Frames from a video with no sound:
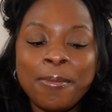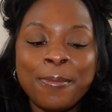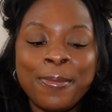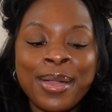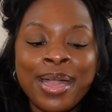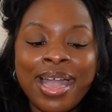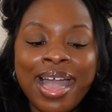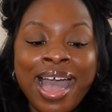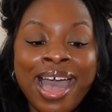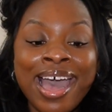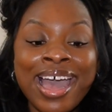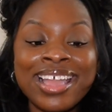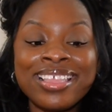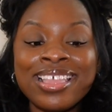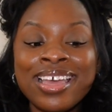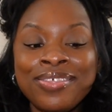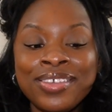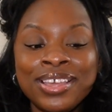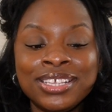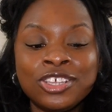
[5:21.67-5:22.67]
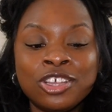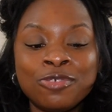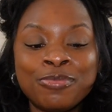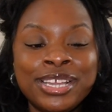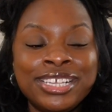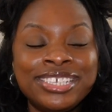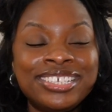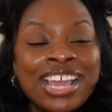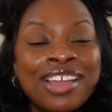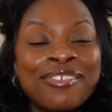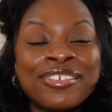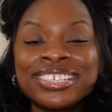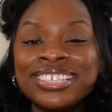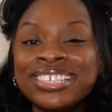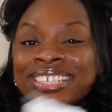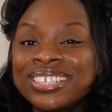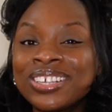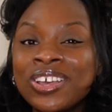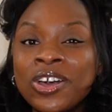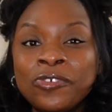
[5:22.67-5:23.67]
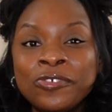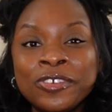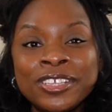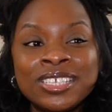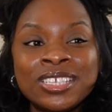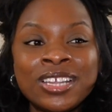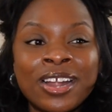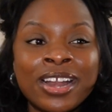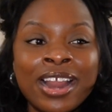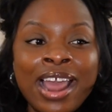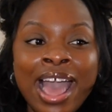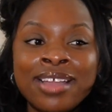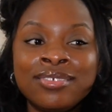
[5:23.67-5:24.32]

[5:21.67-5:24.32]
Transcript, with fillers: But I love these so much. Ever since COVID started,